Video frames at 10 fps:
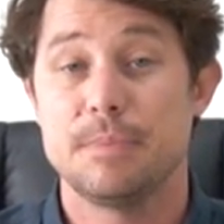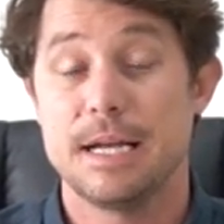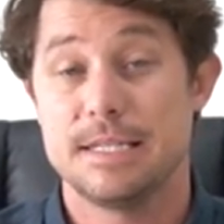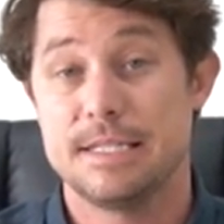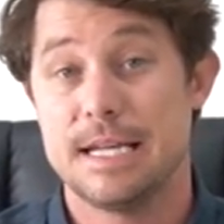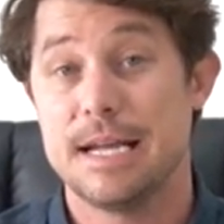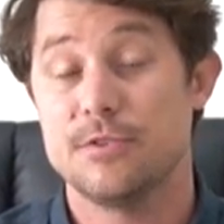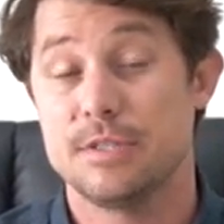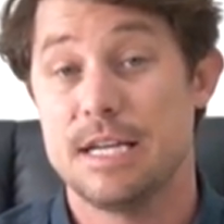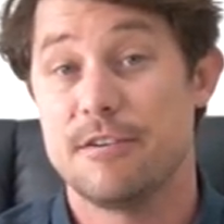by a state
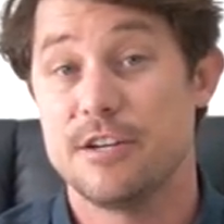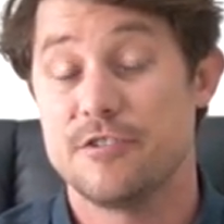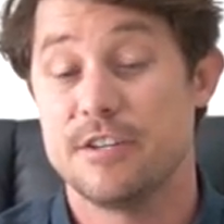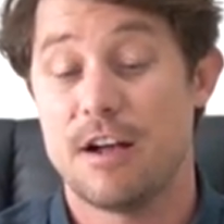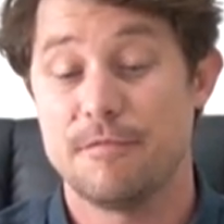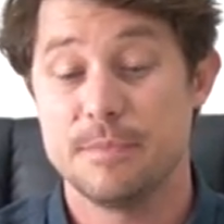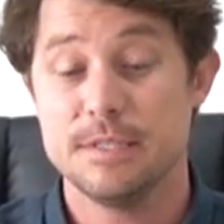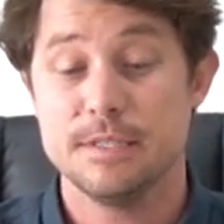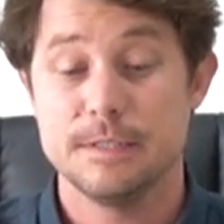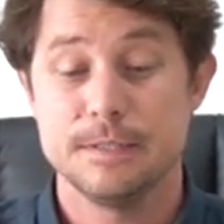or territory
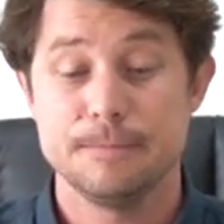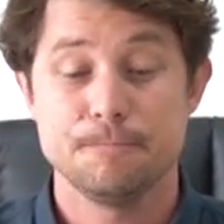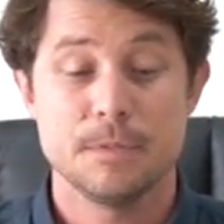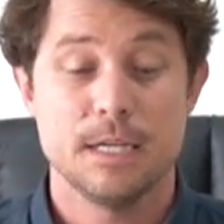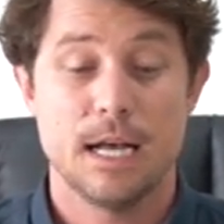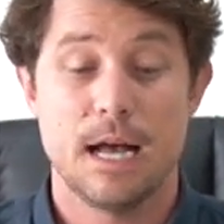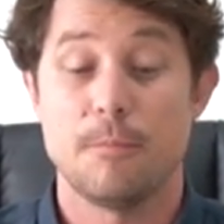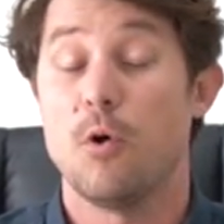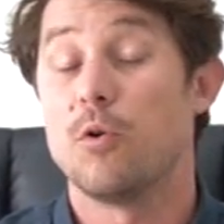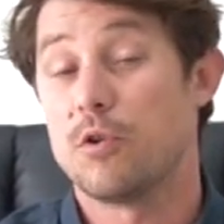government
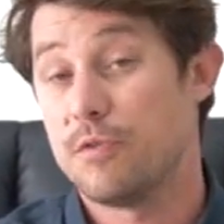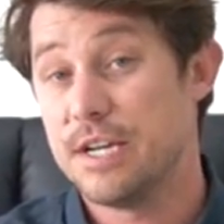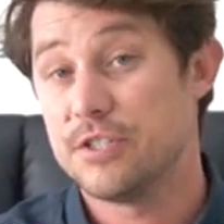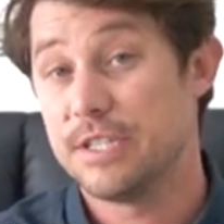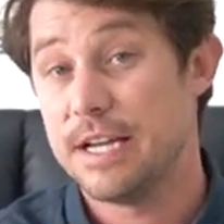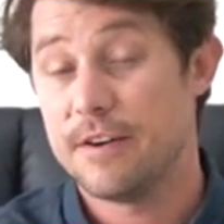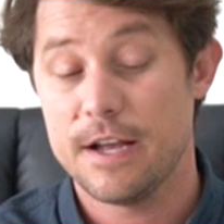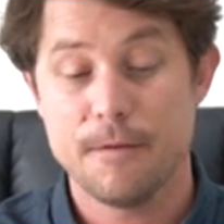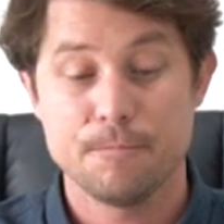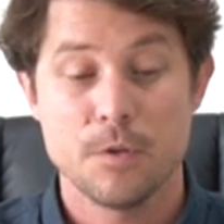or a regional
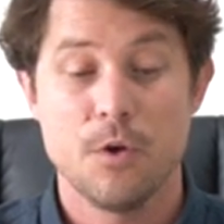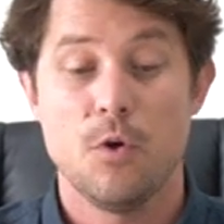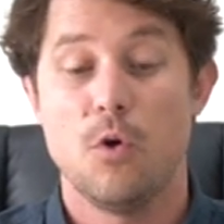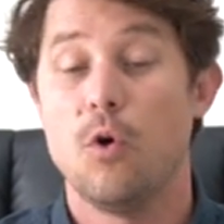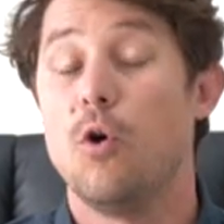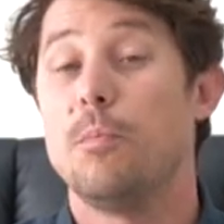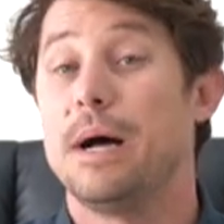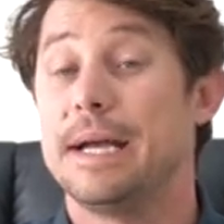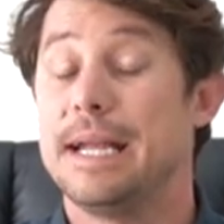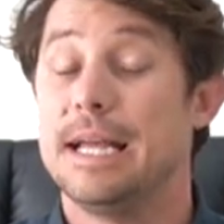area, or
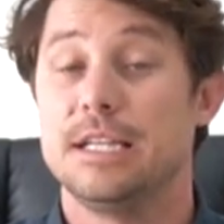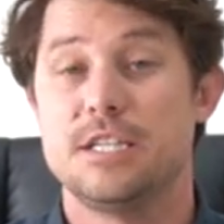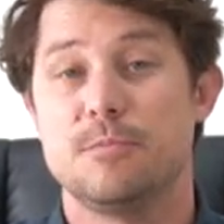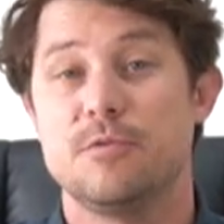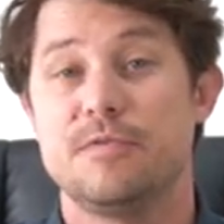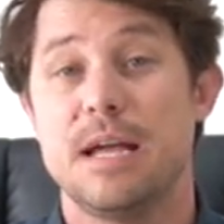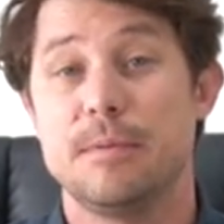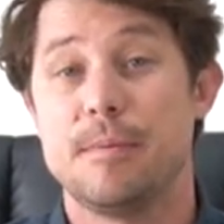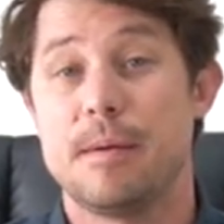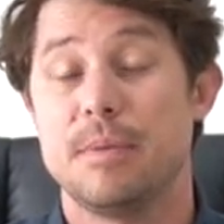by an eligible
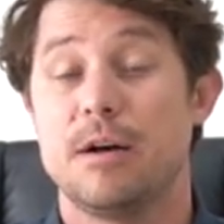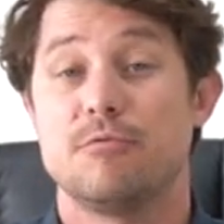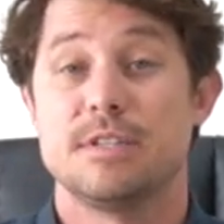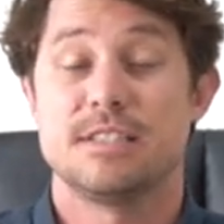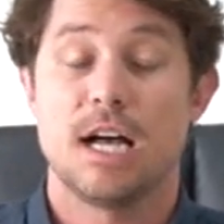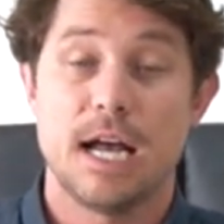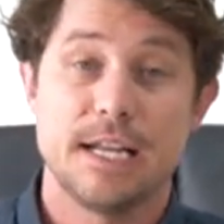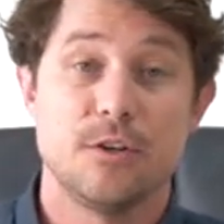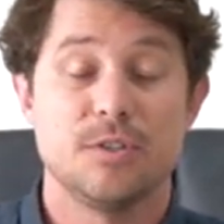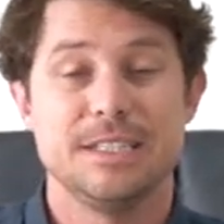family member
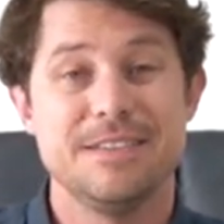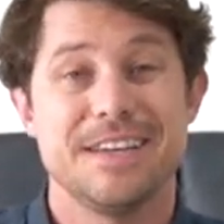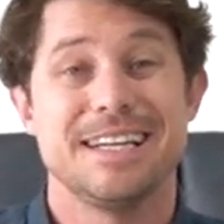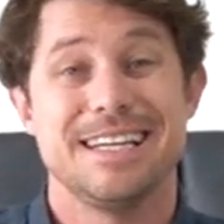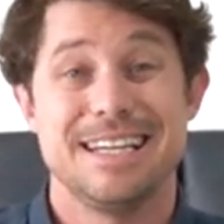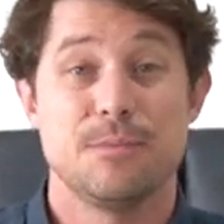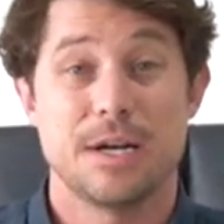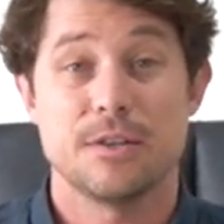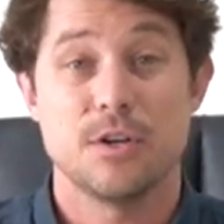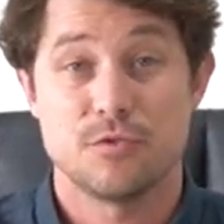residing or living in
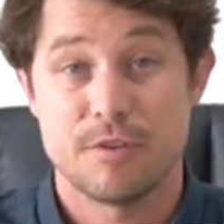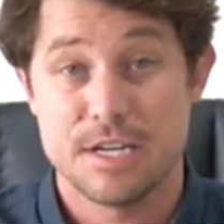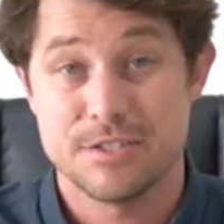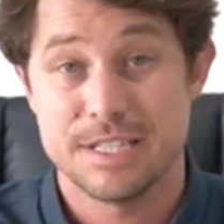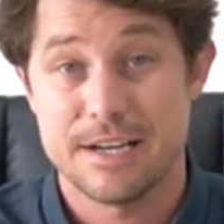one of those regional